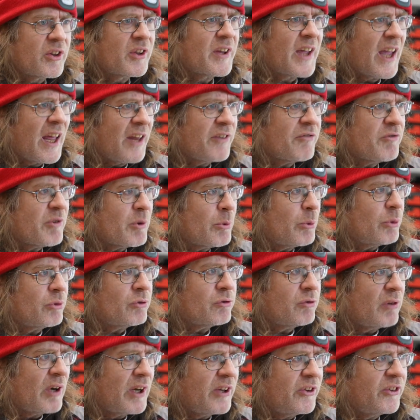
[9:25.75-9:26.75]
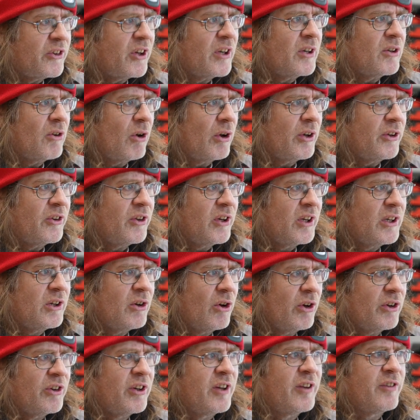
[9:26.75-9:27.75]
the Gathering was released in
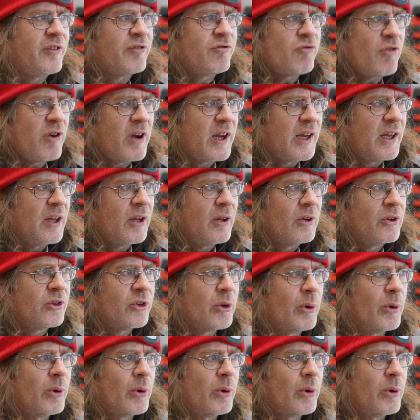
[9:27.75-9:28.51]
1993,